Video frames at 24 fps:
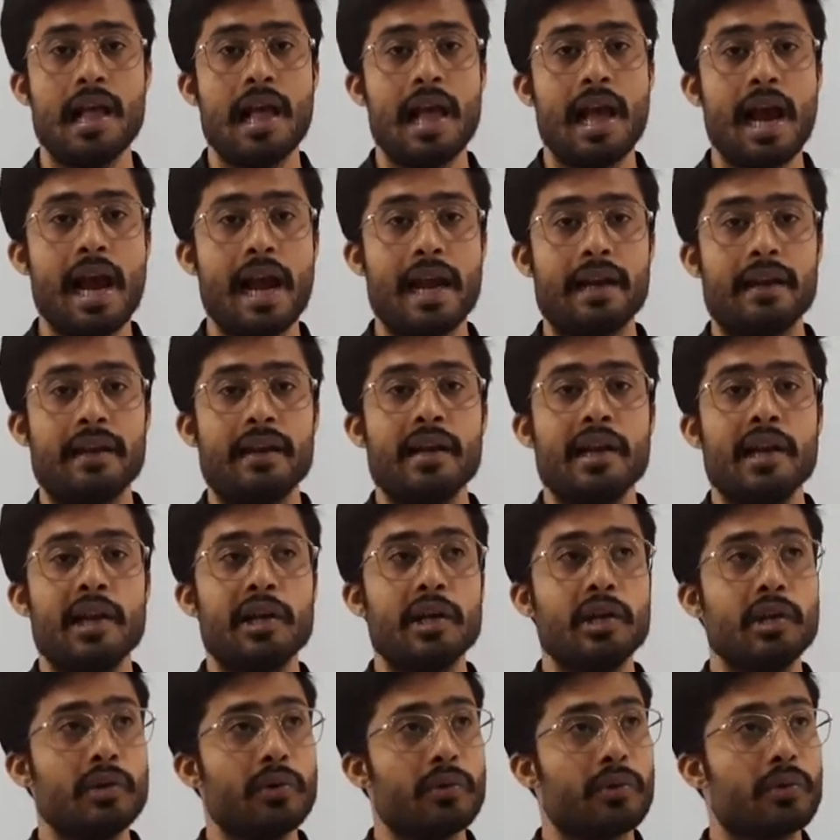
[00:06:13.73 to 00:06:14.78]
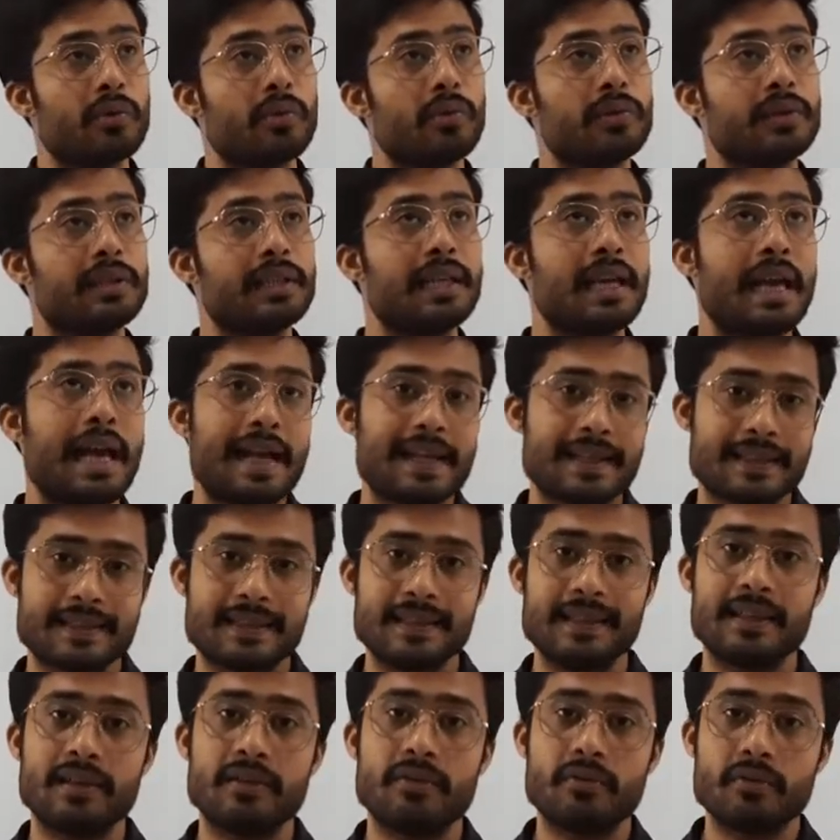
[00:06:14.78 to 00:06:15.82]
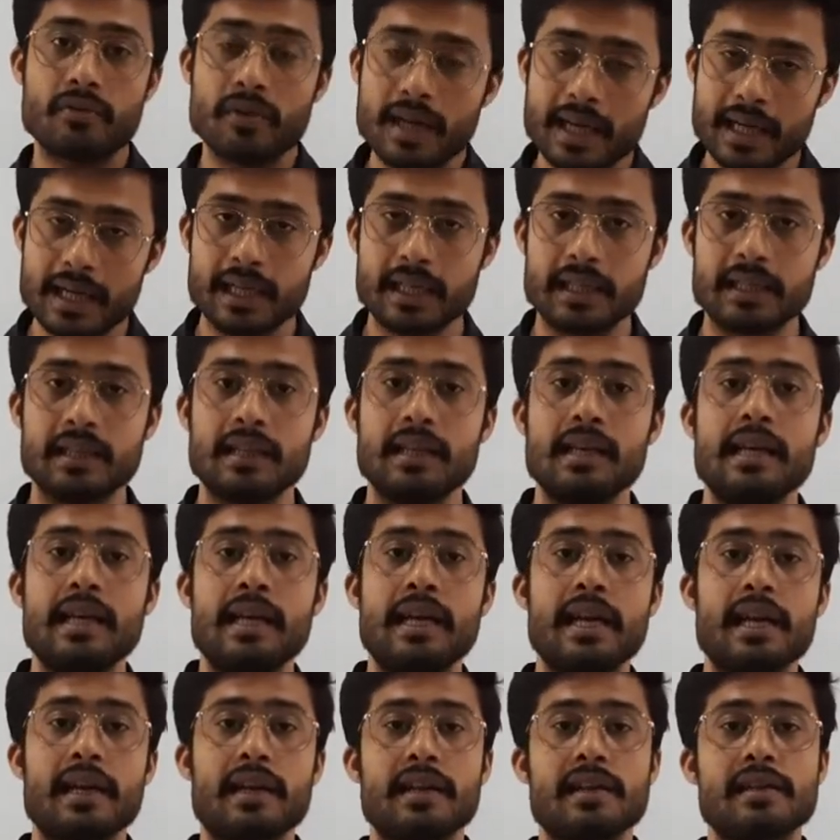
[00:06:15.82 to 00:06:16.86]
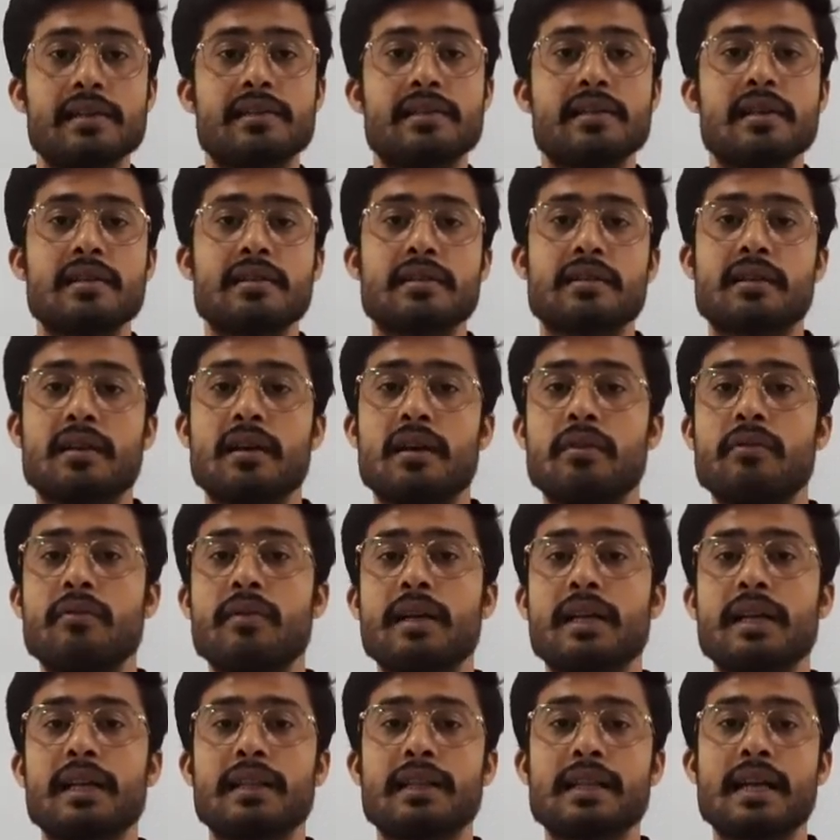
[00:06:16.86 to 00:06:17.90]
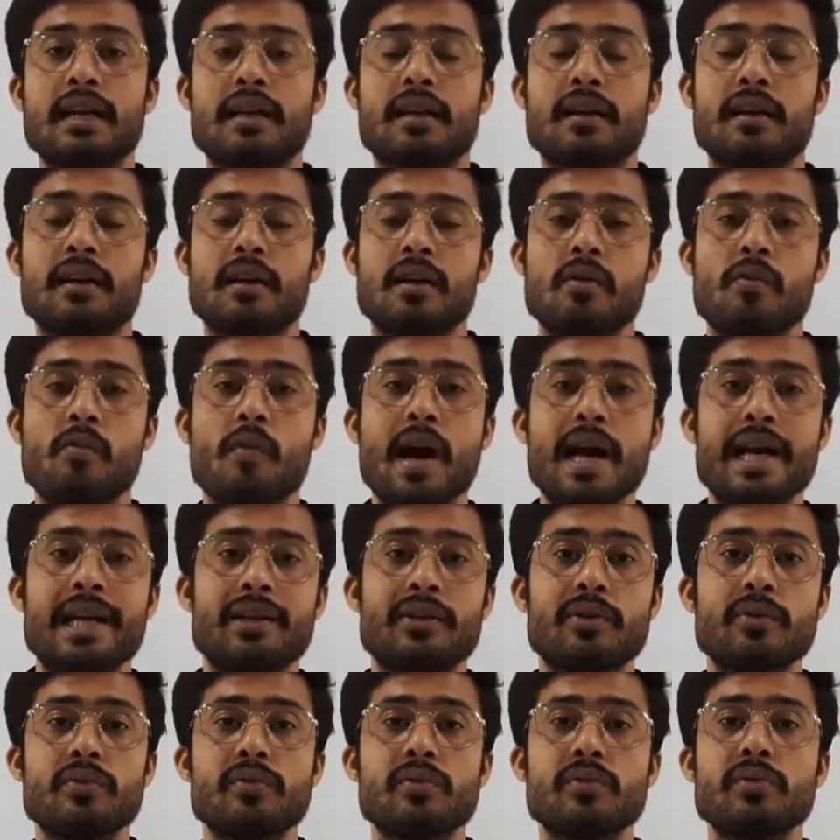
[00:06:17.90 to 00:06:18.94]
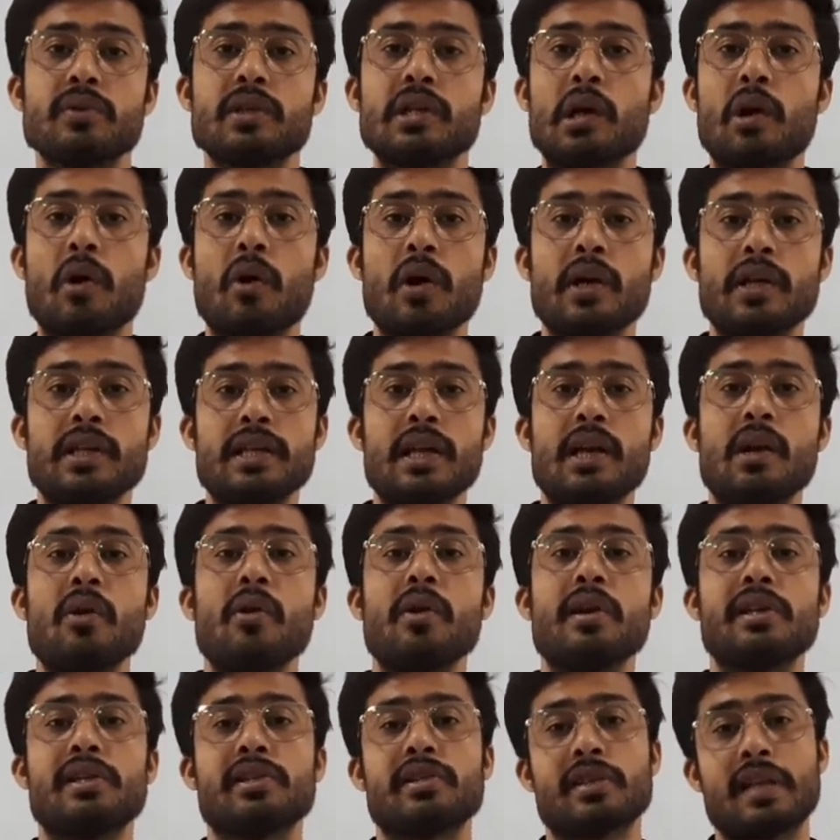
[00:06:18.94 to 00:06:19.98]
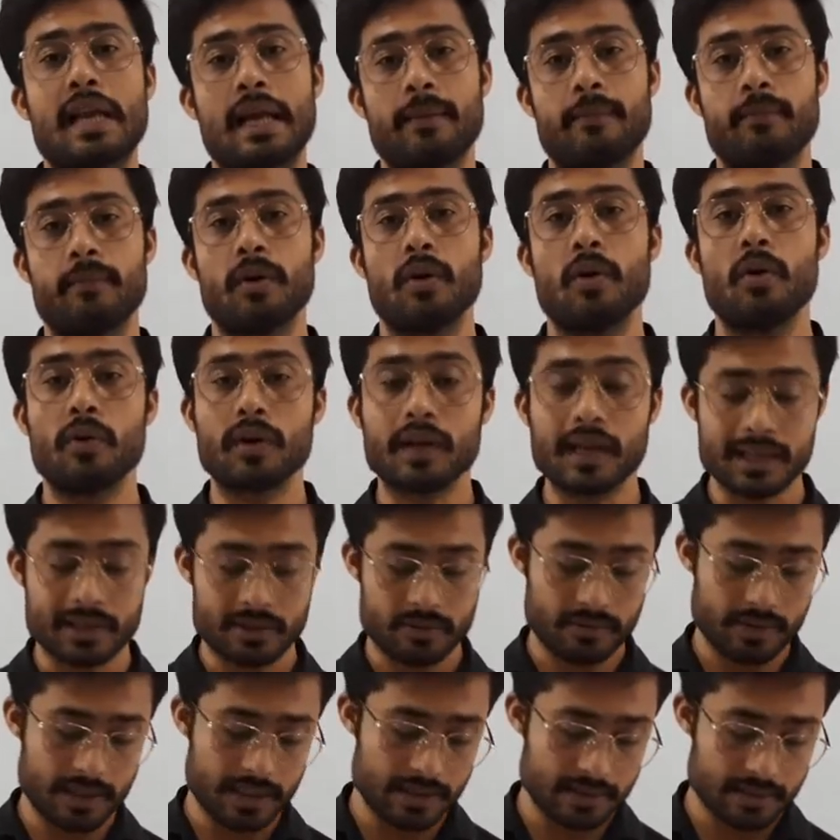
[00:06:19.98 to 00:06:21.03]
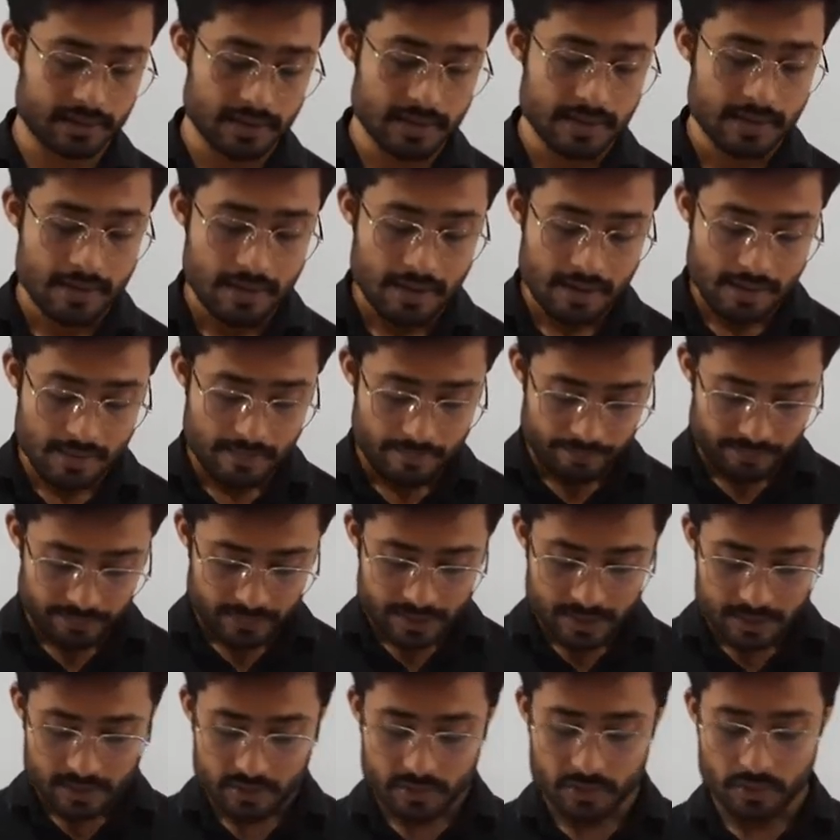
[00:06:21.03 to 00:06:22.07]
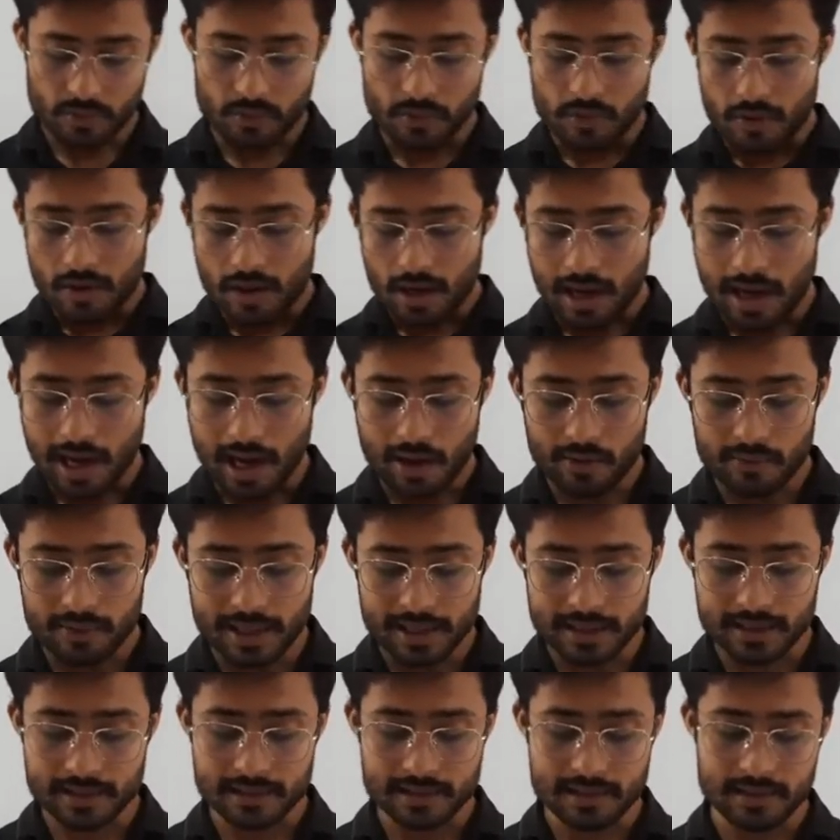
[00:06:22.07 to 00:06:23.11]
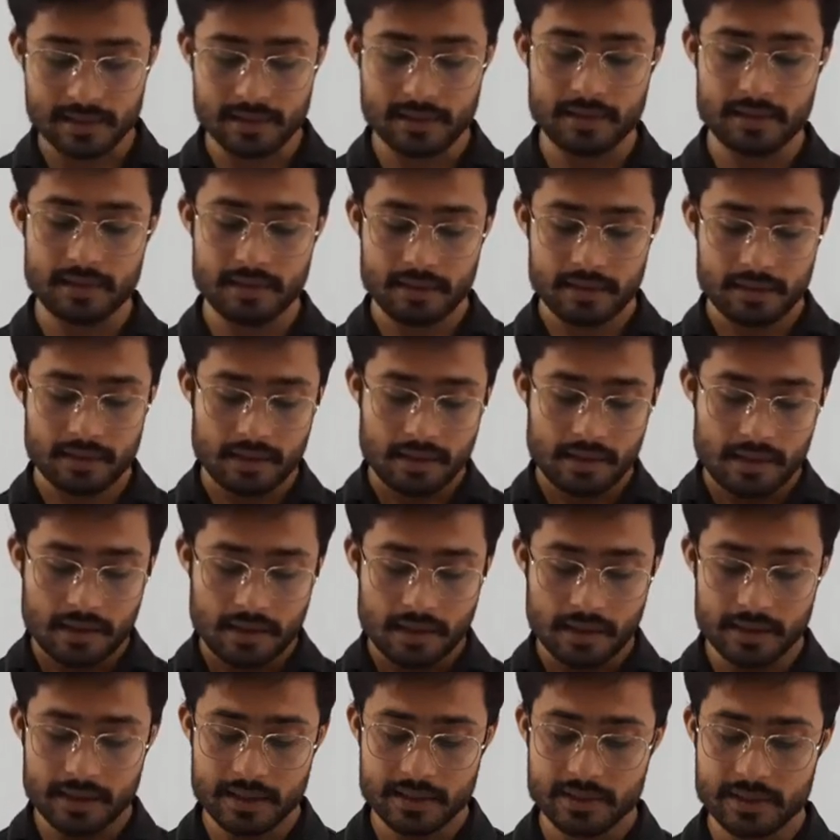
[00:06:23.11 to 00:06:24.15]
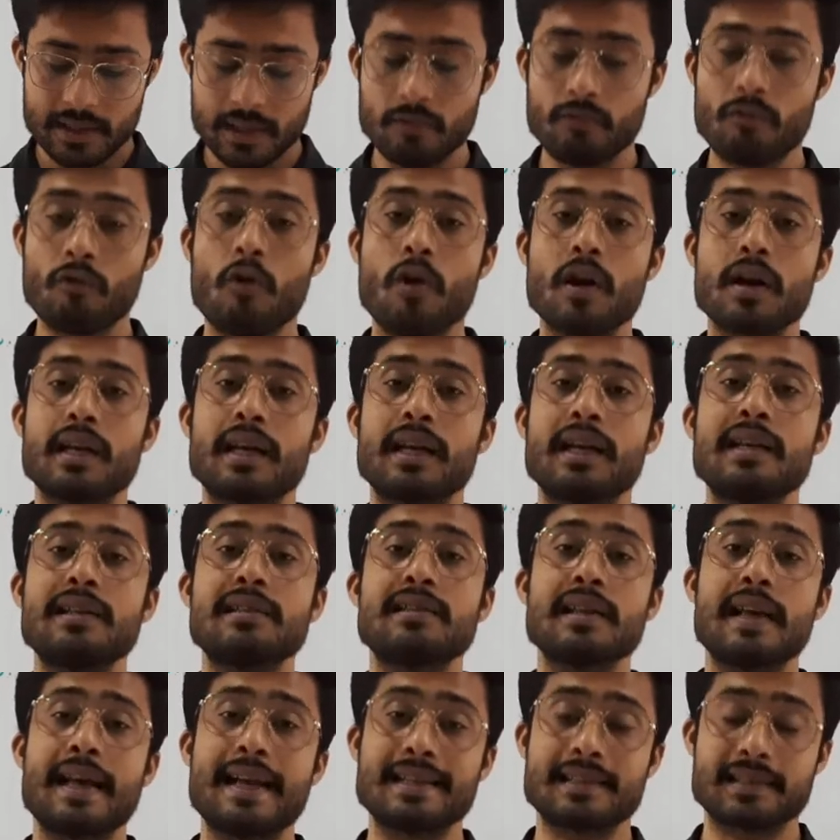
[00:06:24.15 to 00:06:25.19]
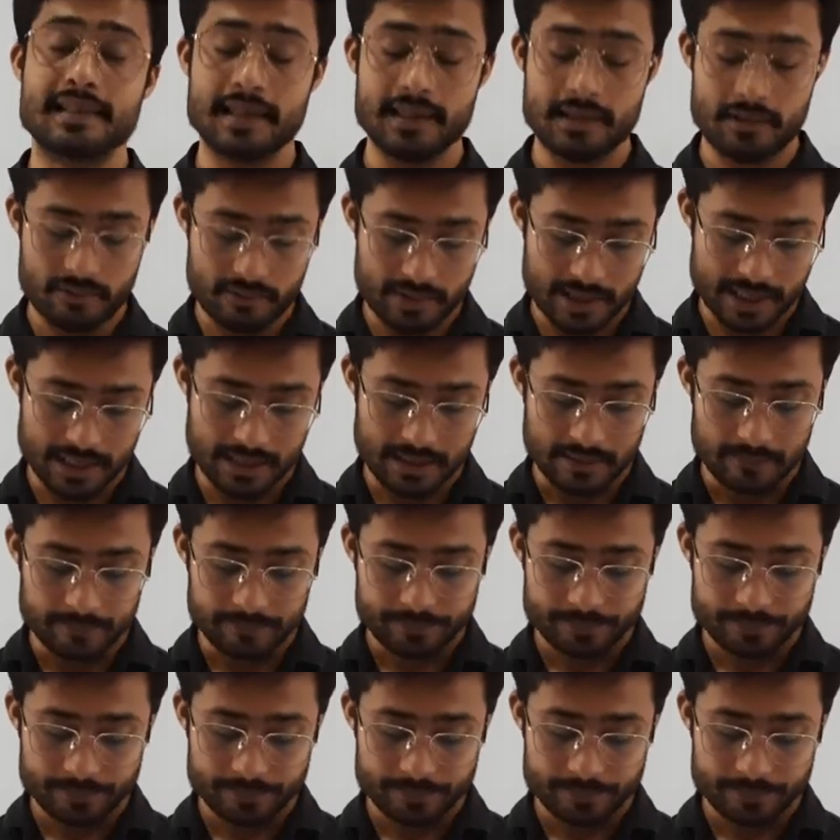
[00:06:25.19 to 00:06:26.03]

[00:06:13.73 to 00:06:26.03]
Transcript: and due to the acid rain, it is just converting that white to yellowish type. Okay, students. So, how? Let us understand what is acid rain.